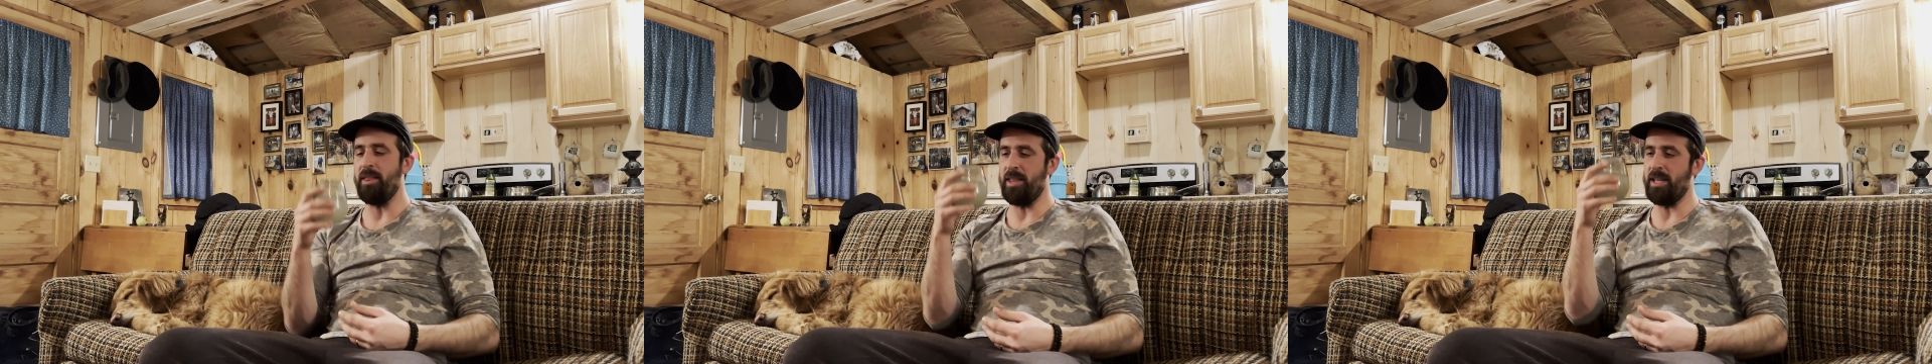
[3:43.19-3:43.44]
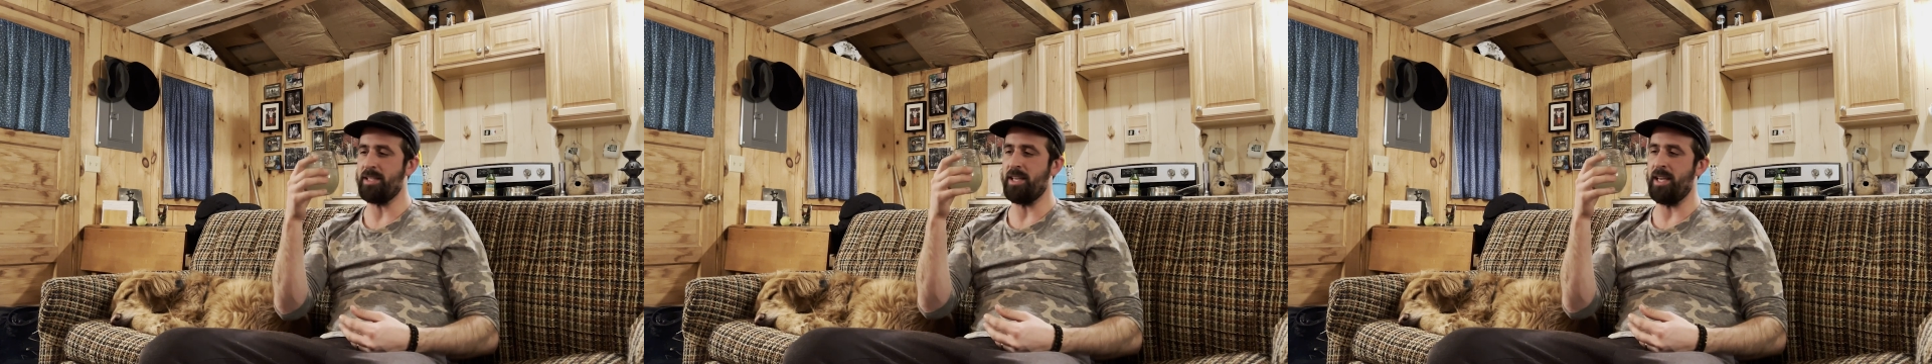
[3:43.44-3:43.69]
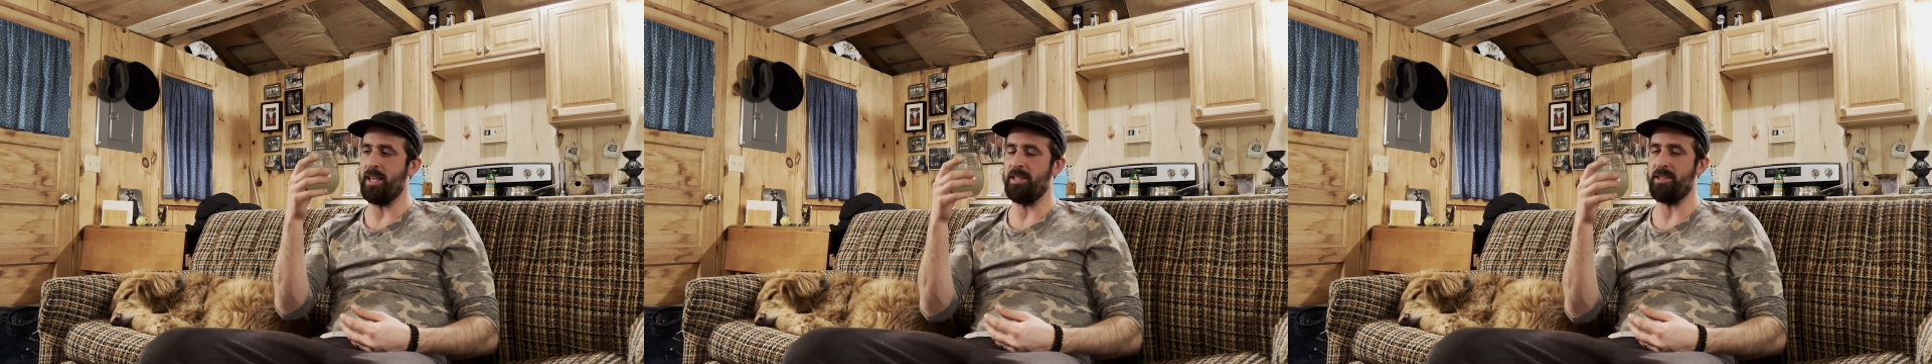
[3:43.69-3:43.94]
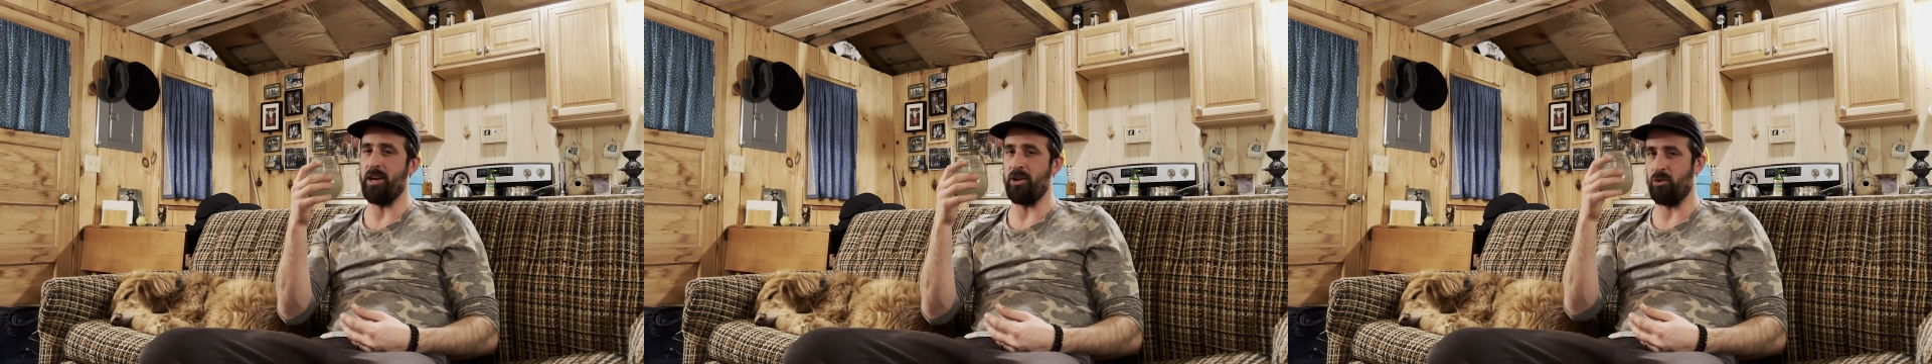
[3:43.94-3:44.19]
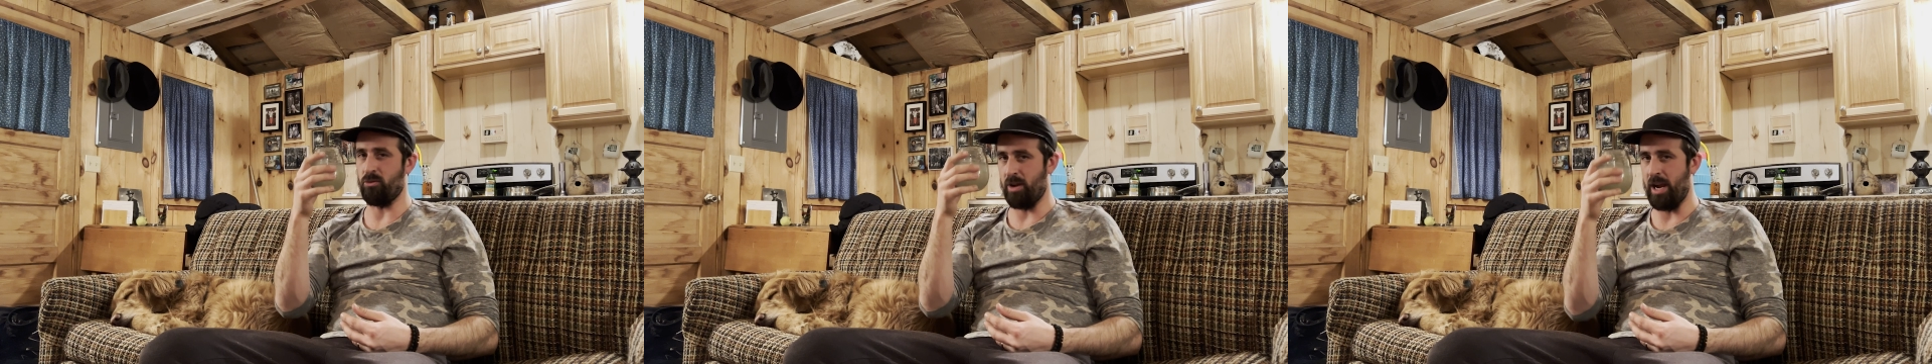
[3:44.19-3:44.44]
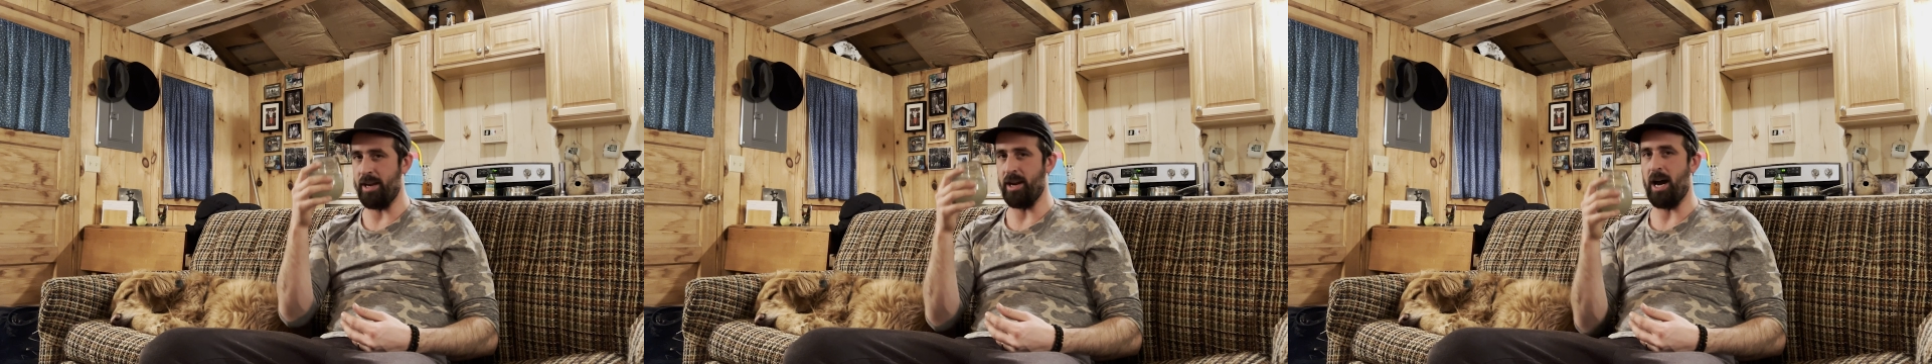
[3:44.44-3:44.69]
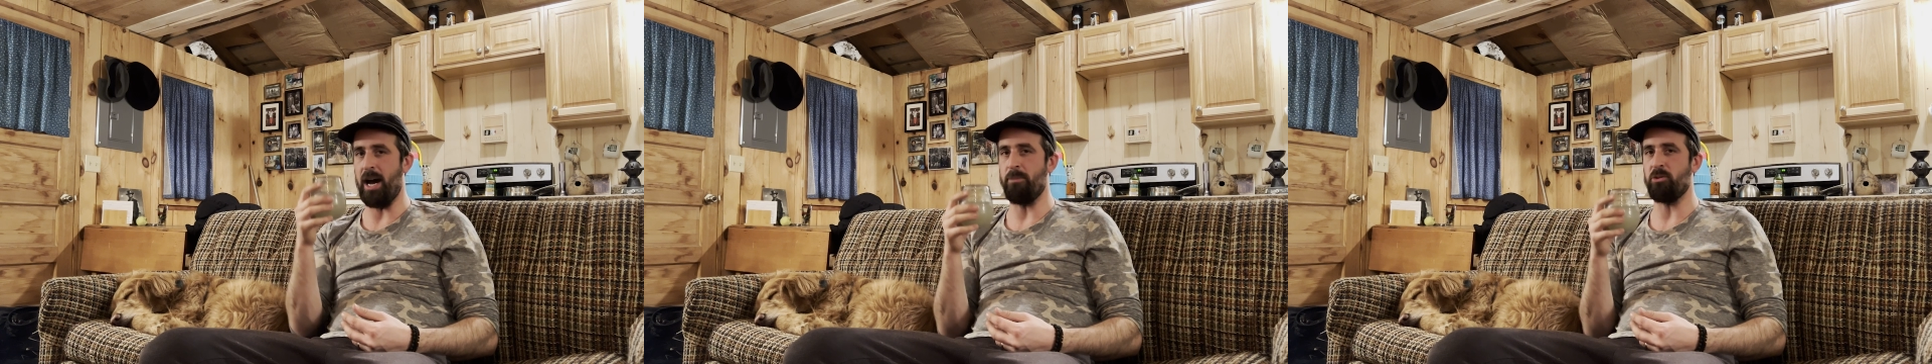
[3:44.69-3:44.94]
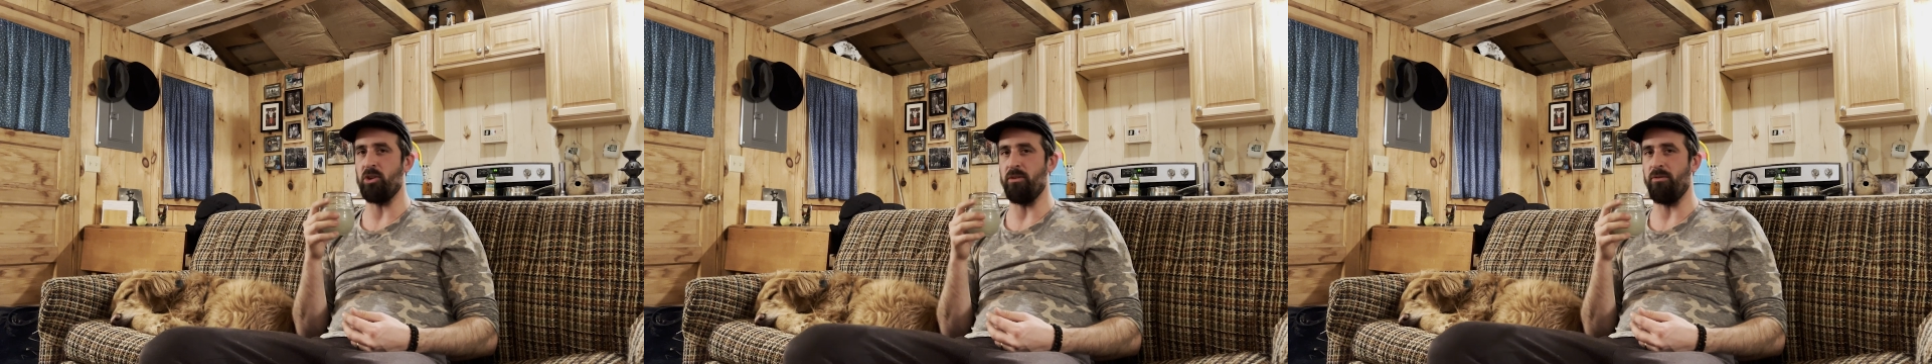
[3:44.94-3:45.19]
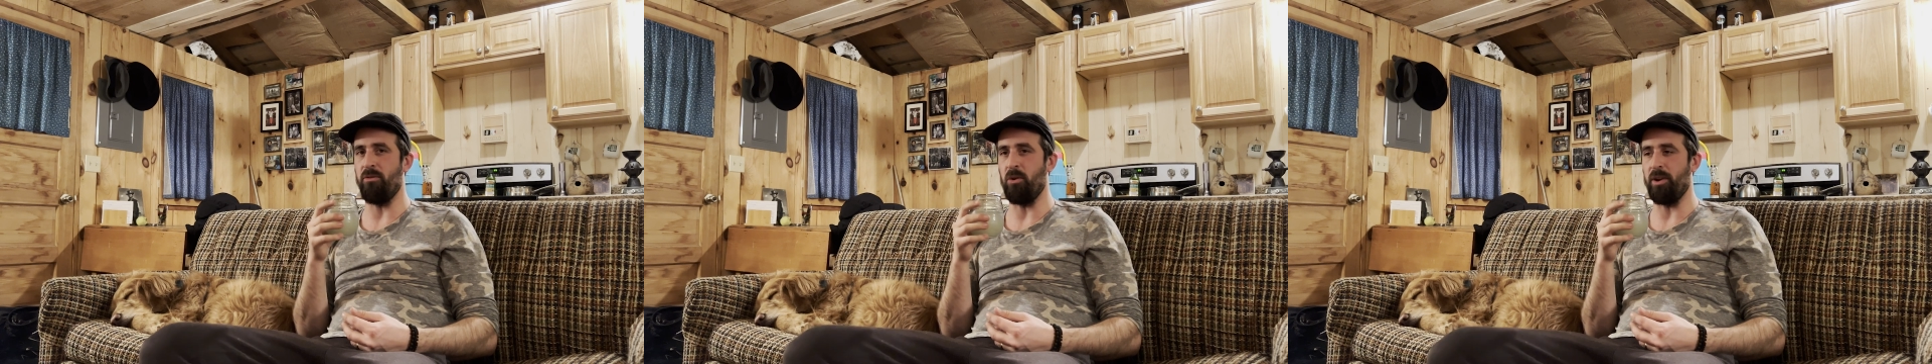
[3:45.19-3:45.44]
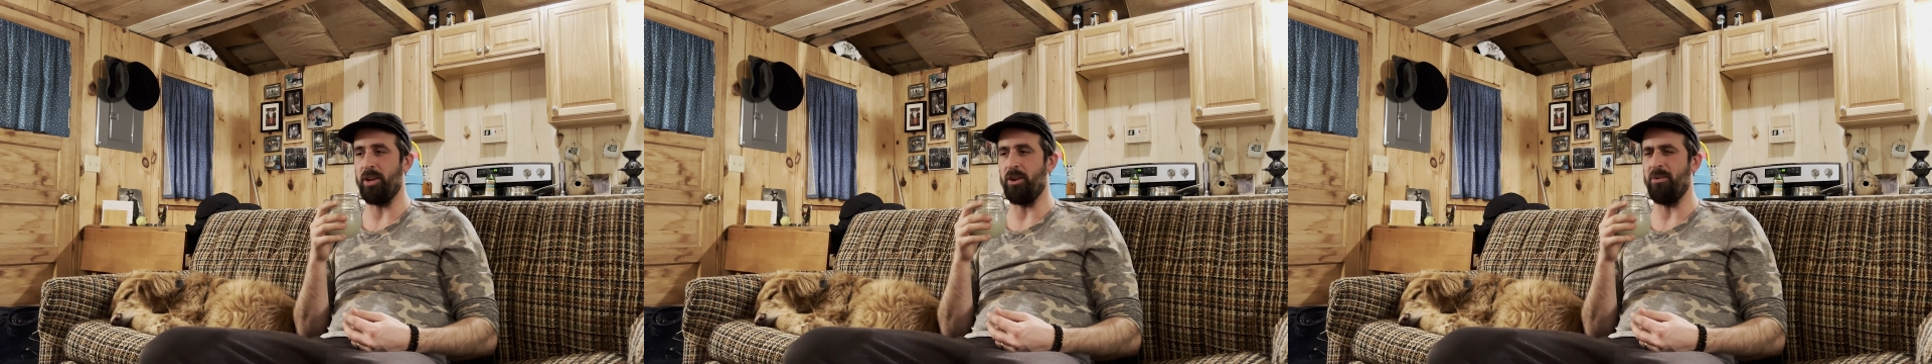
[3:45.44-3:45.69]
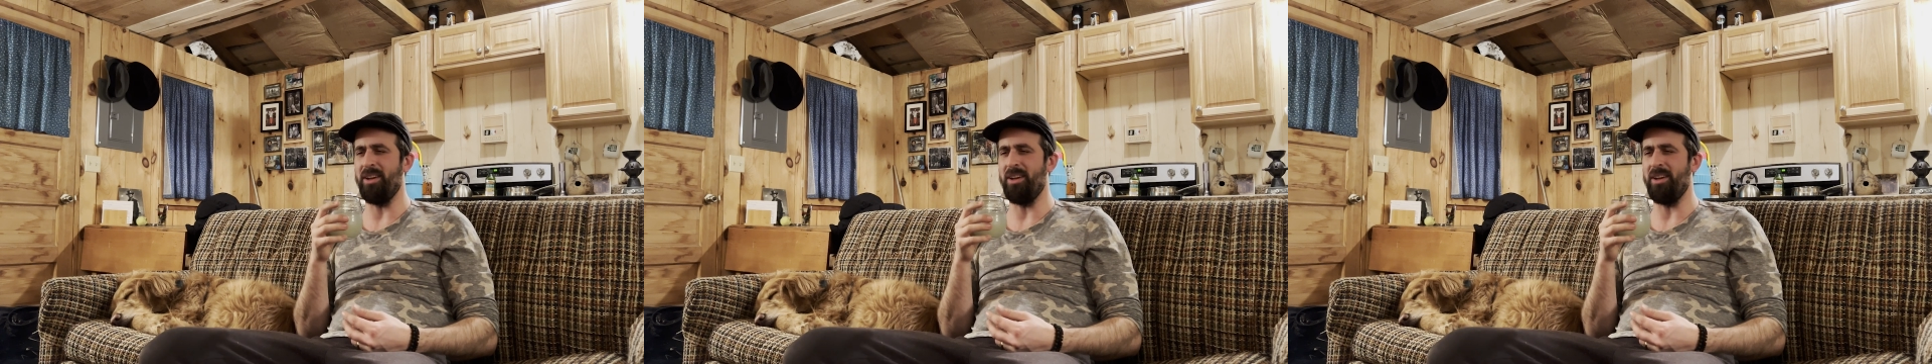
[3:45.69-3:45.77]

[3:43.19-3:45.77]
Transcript: this is a great option for you.